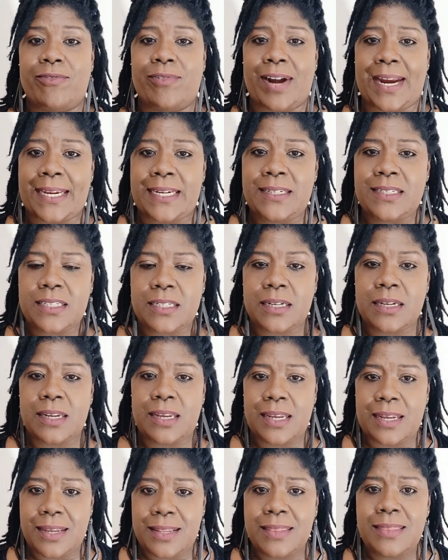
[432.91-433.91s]
right
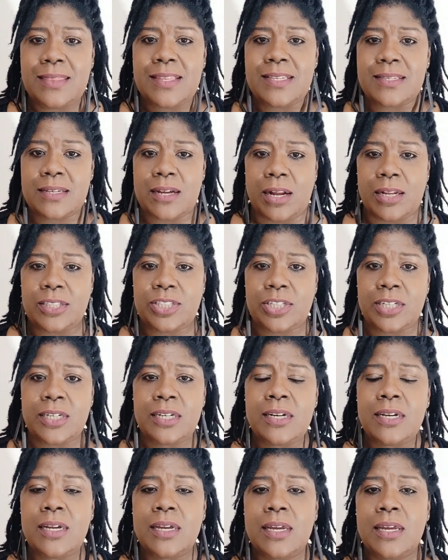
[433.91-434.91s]
in this
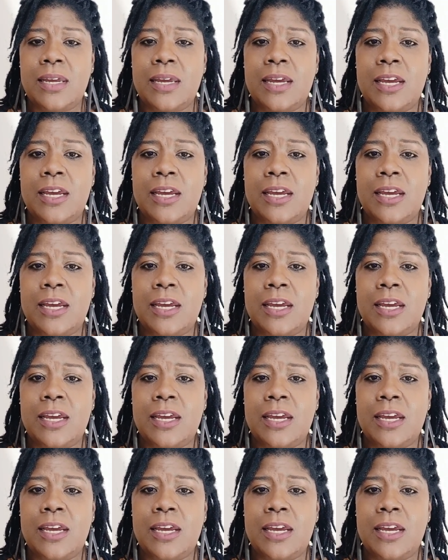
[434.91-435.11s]
culture,